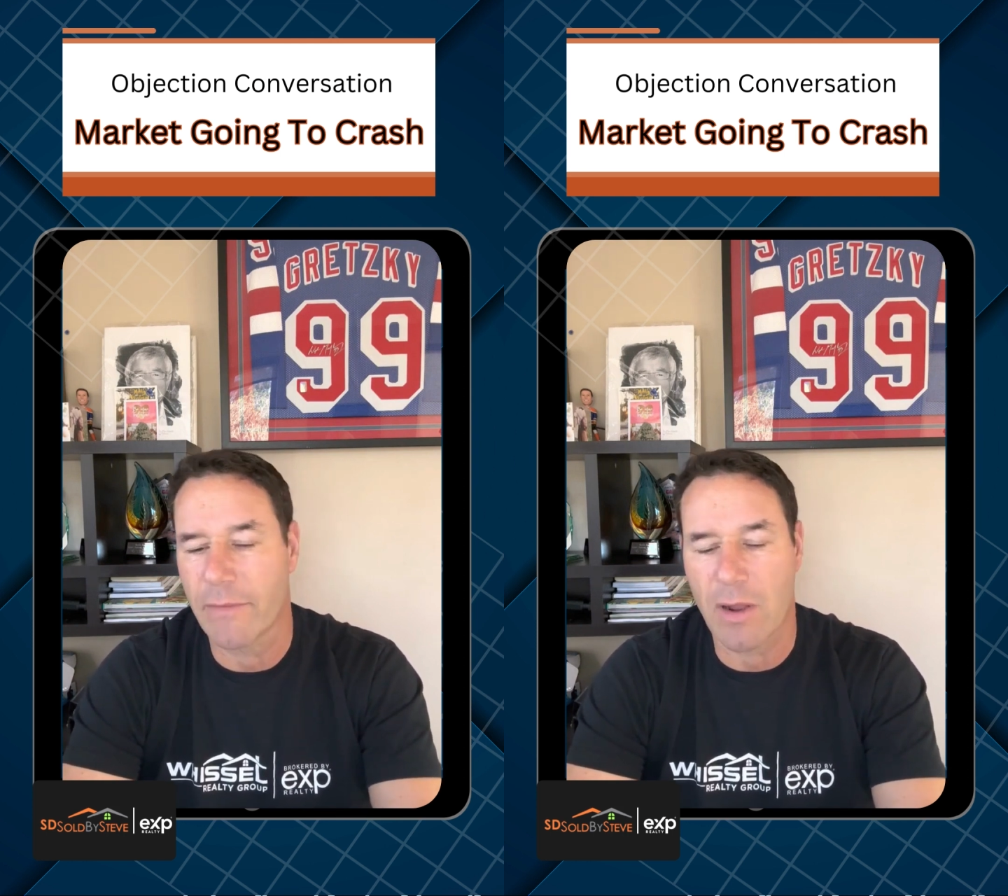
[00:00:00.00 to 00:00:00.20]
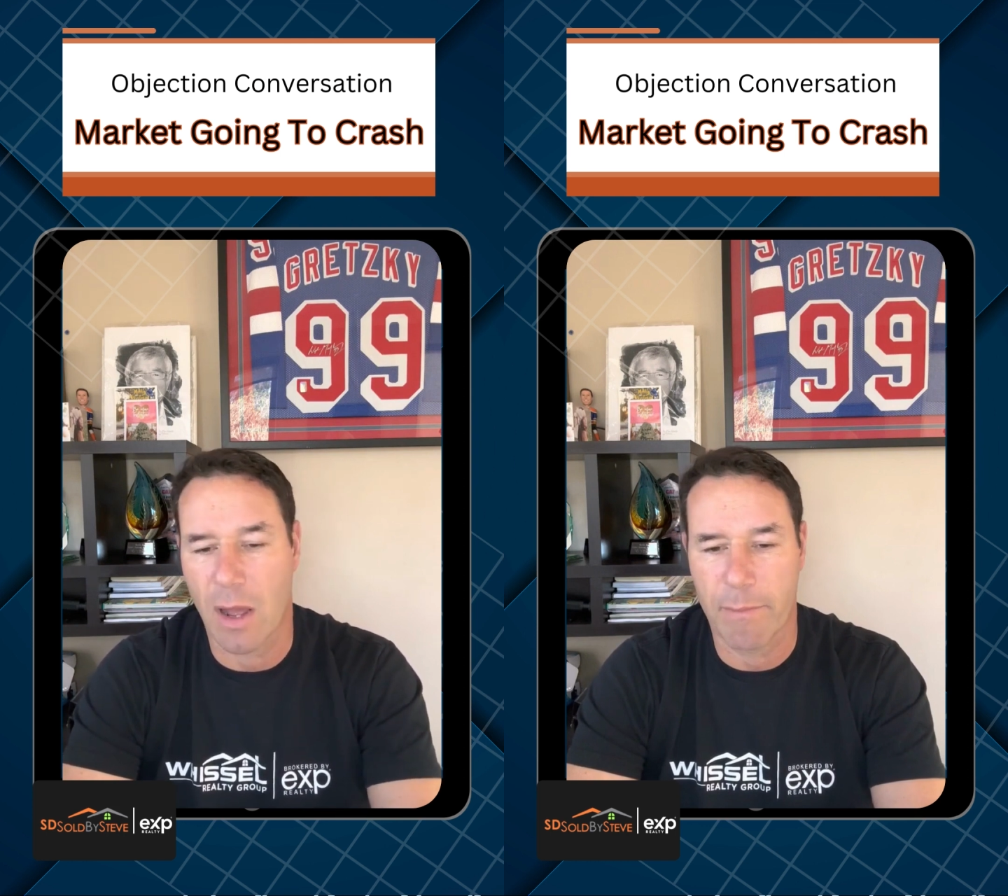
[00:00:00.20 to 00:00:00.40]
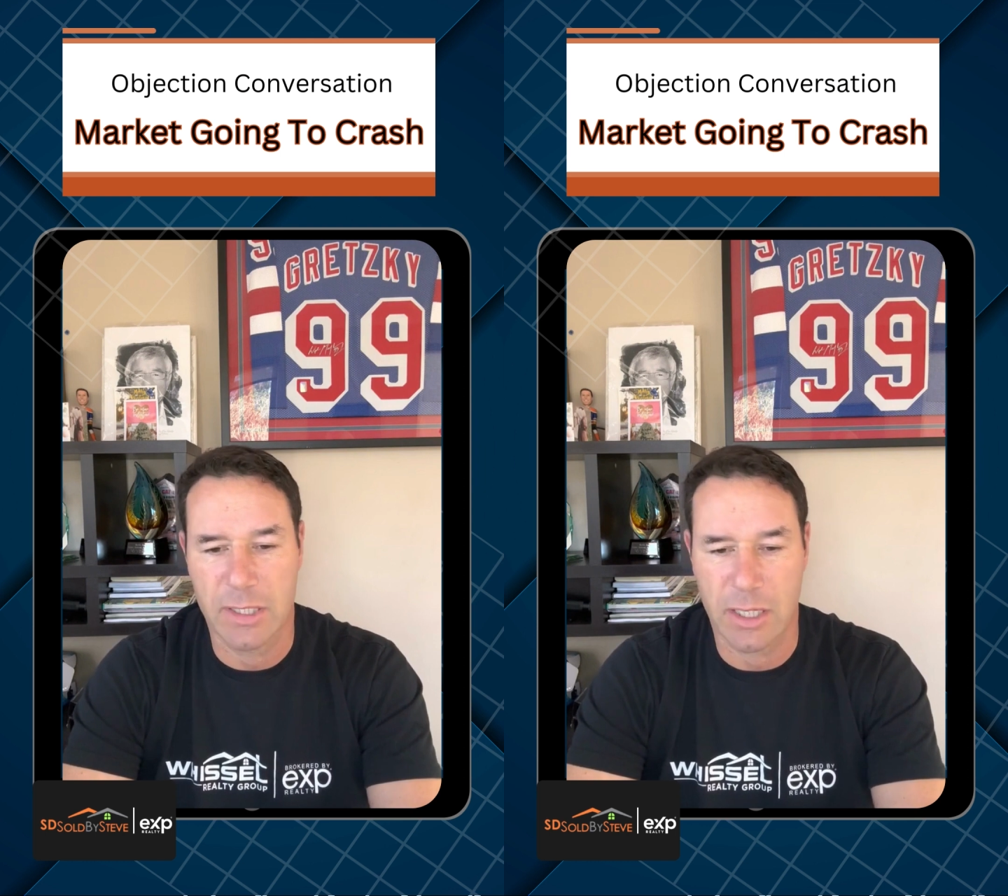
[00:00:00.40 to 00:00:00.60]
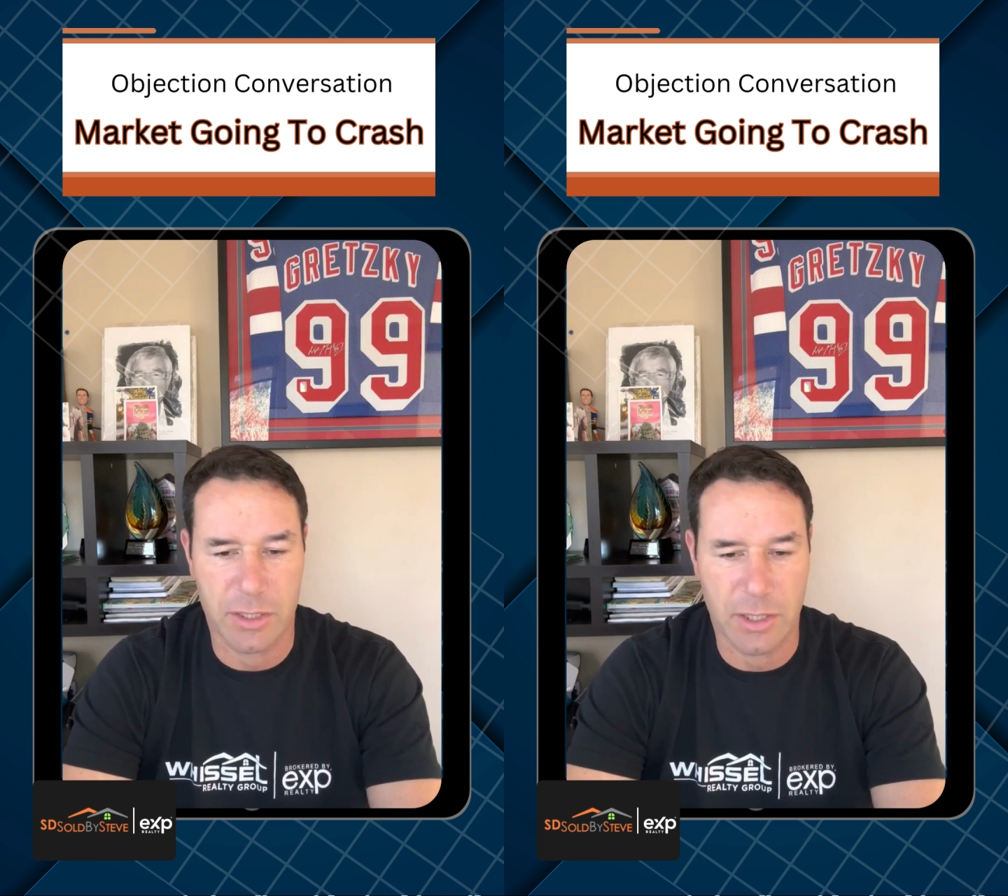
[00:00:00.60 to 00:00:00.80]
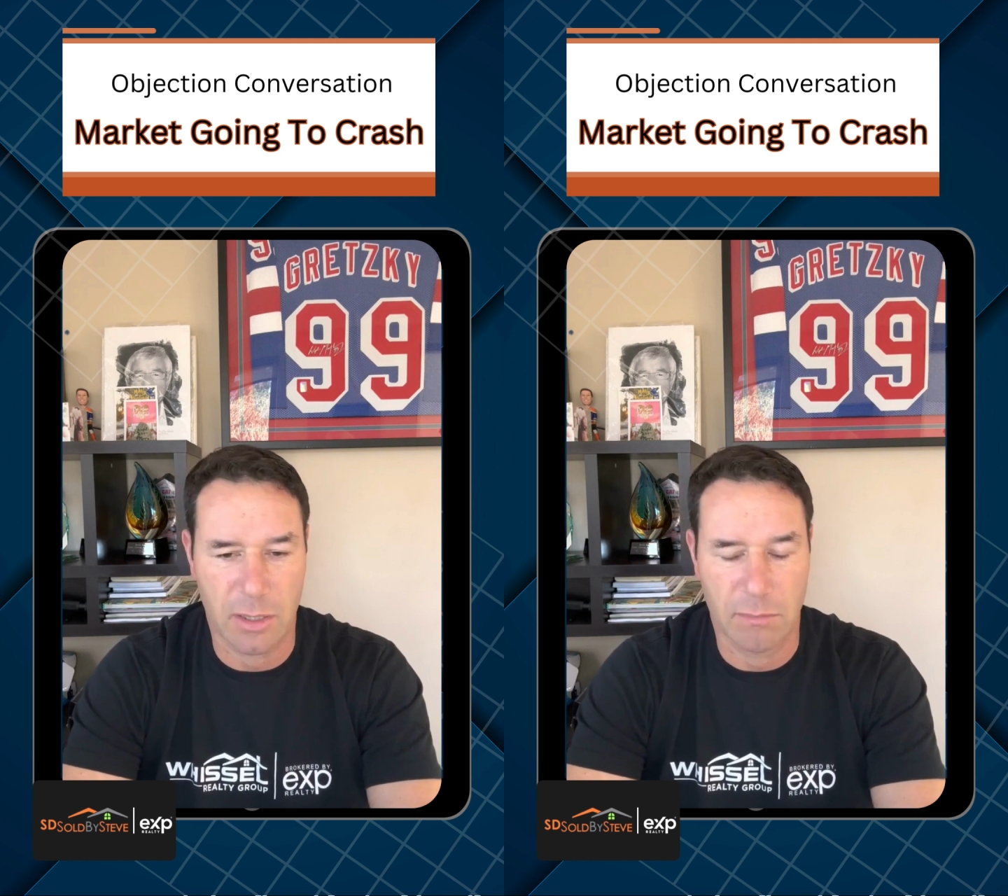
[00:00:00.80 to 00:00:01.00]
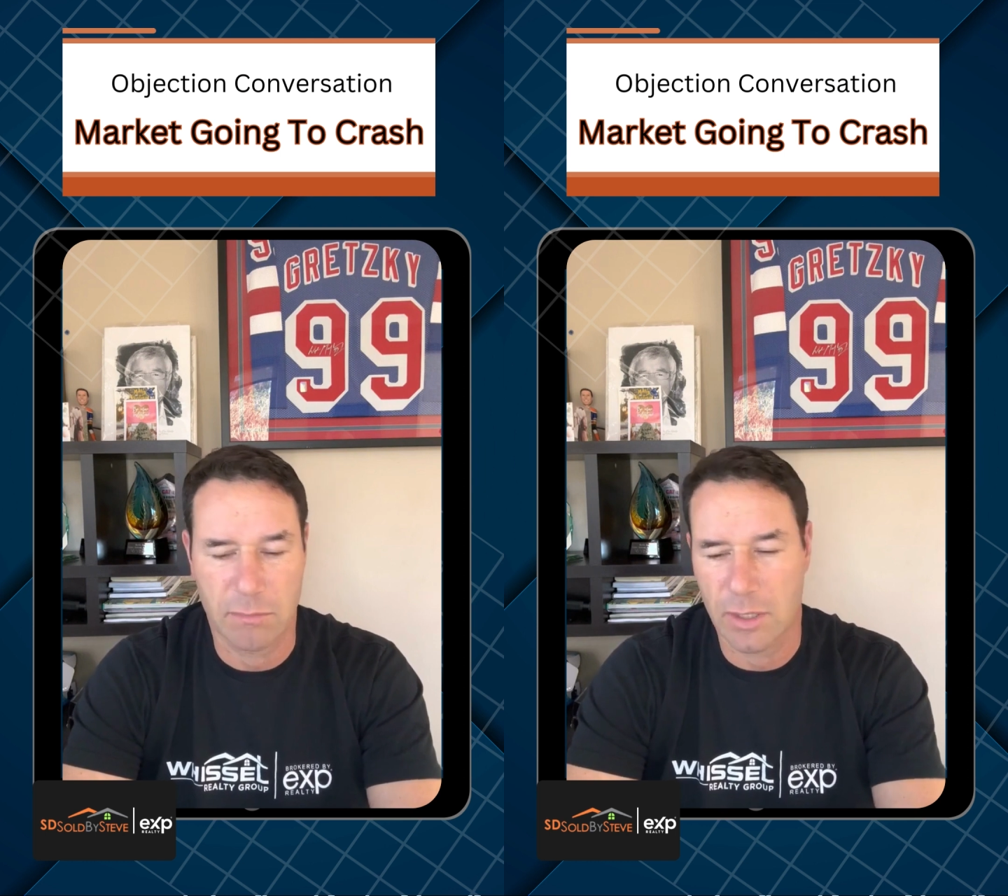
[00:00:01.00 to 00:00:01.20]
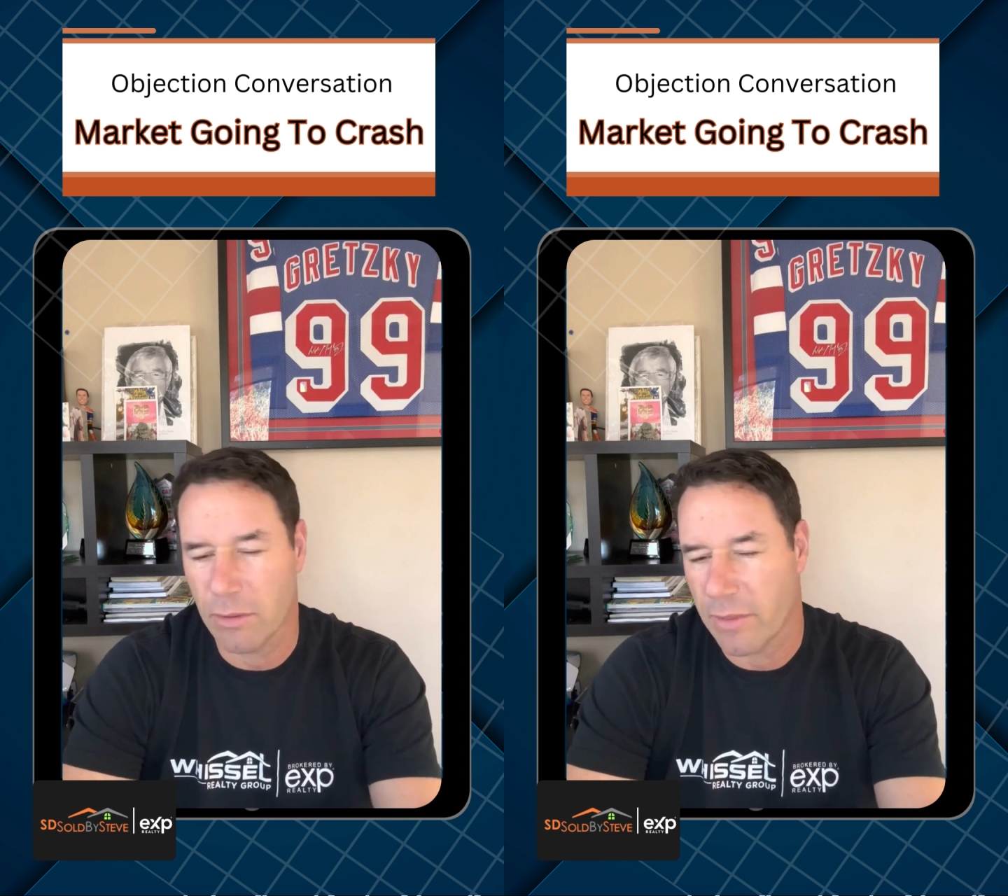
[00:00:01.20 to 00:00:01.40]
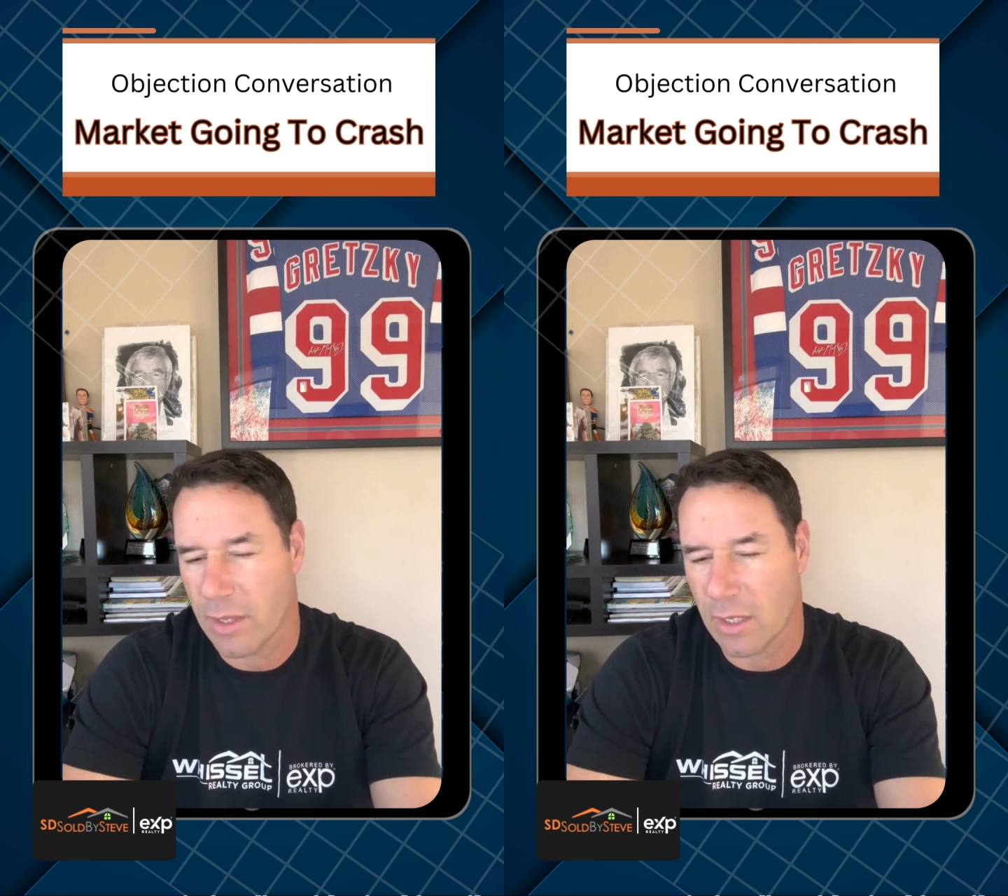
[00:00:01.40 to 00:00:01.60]
of competition? Do
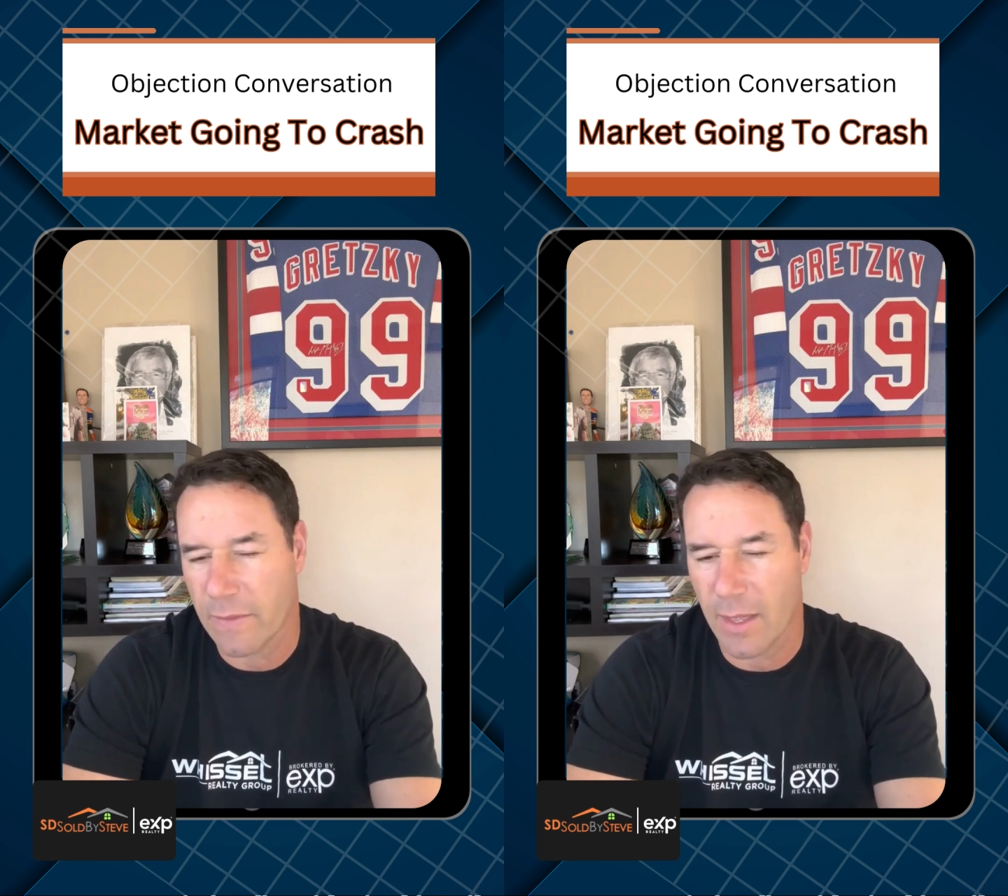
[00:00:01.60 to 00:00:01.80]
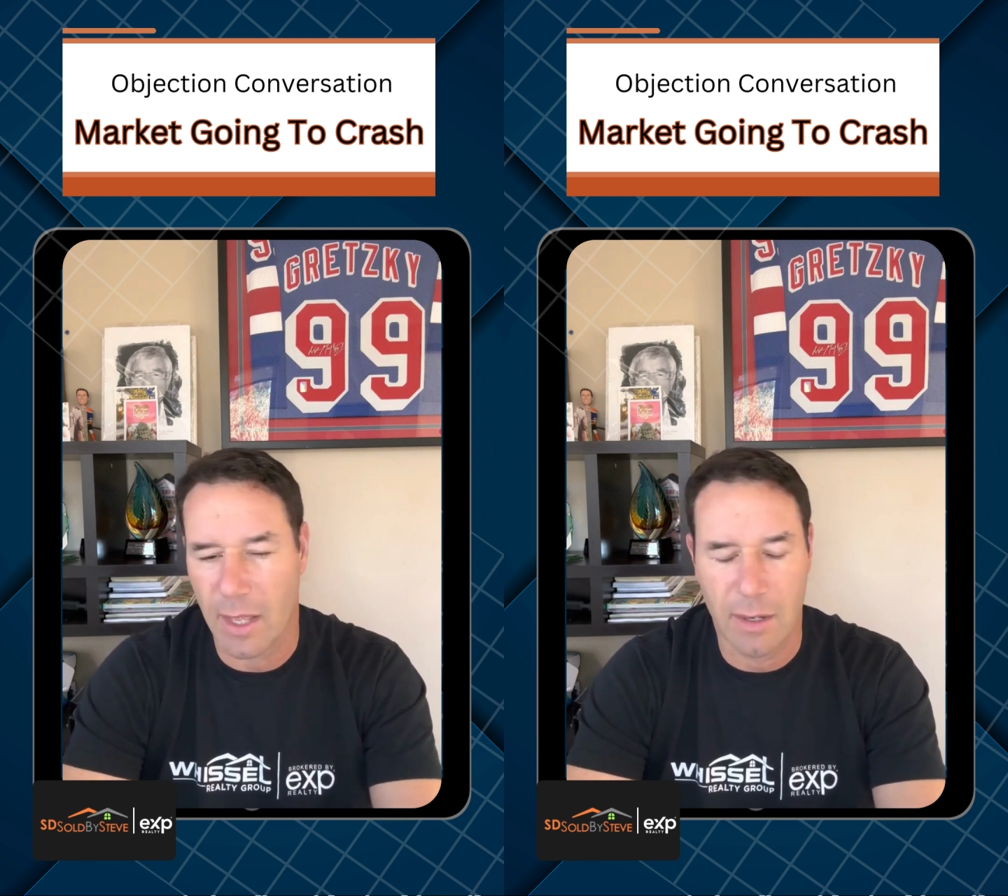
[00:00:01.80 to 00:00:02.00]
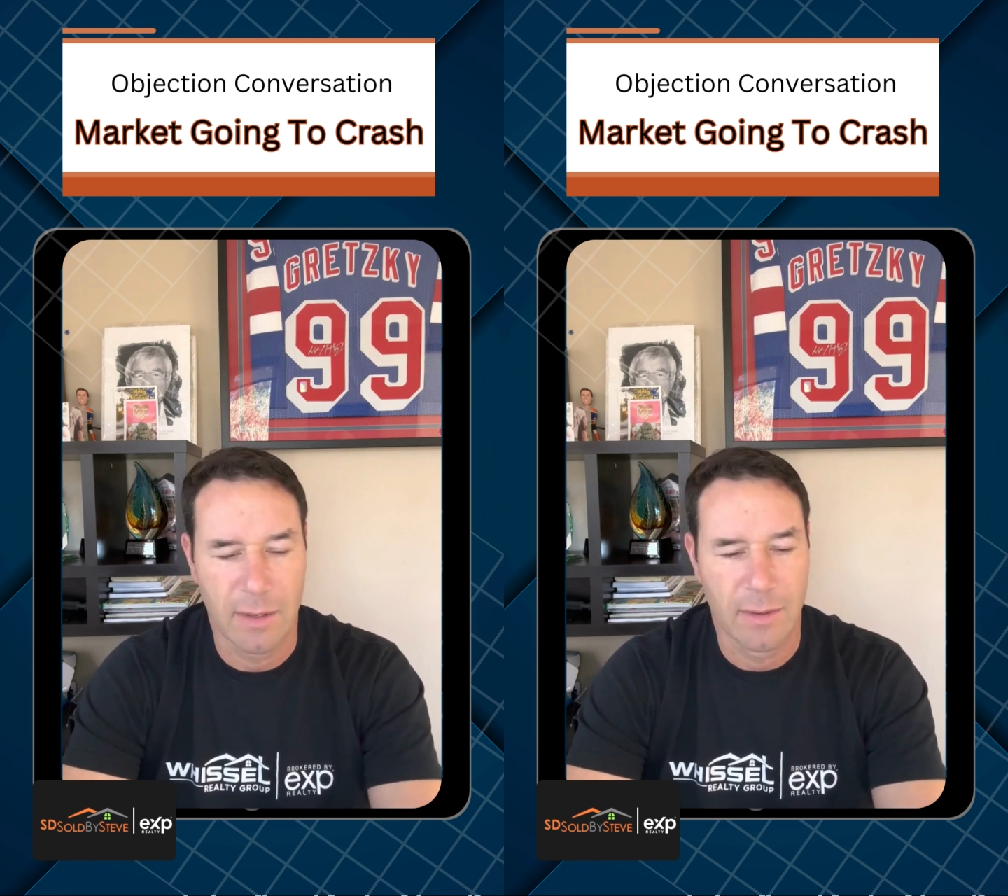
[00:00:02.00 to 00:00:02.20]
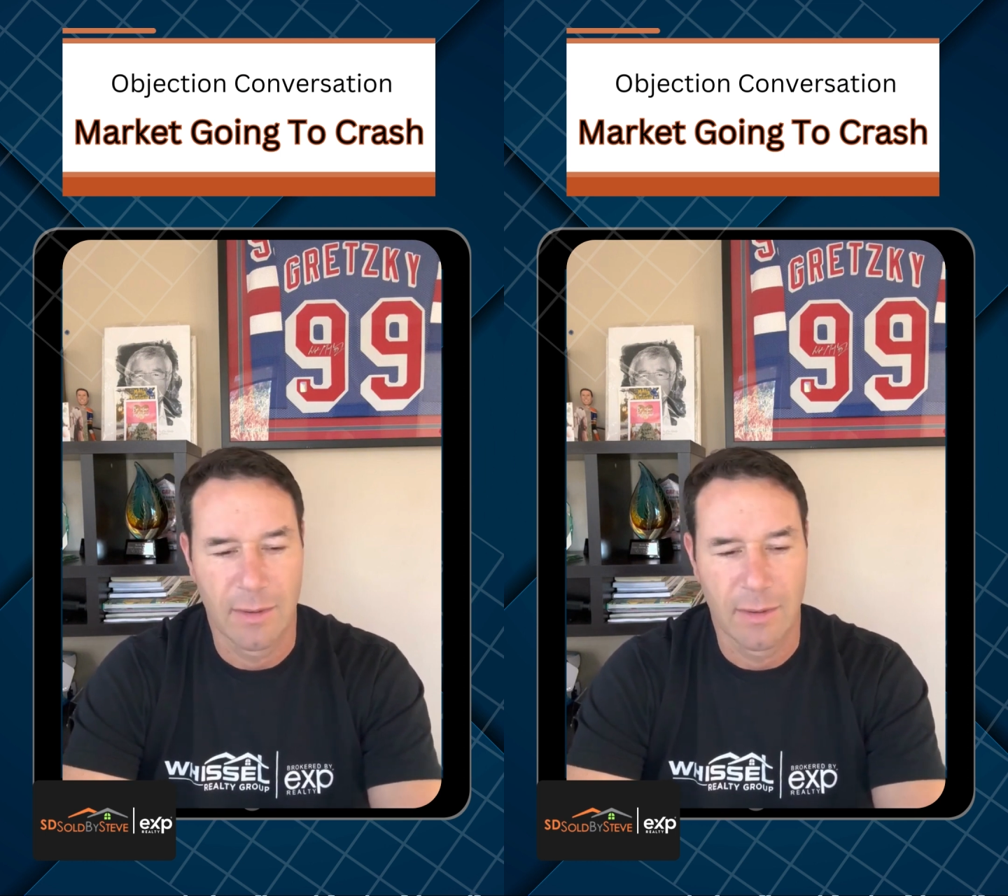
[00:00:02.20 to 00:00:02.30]
you think that